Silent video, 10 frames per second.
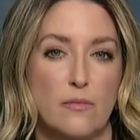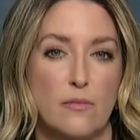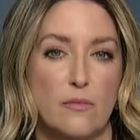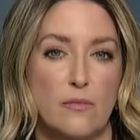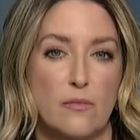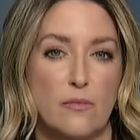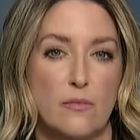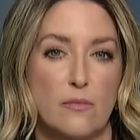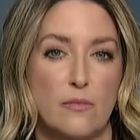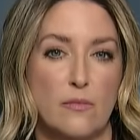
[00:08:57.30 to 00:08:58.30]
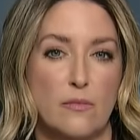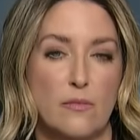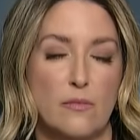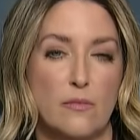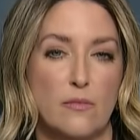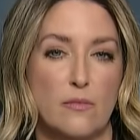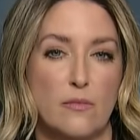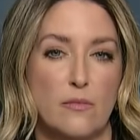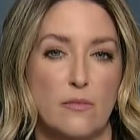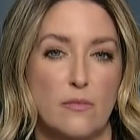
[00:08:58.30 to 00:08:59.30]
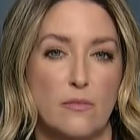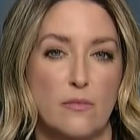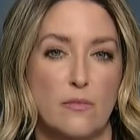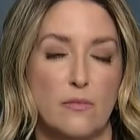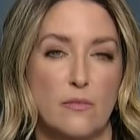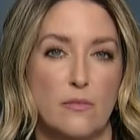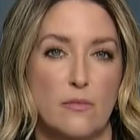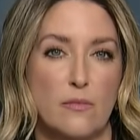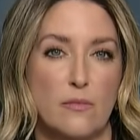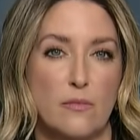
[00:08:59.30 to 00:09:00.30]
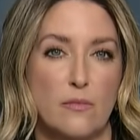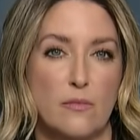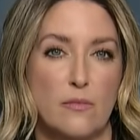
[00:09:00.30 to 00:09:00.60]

(not speaking)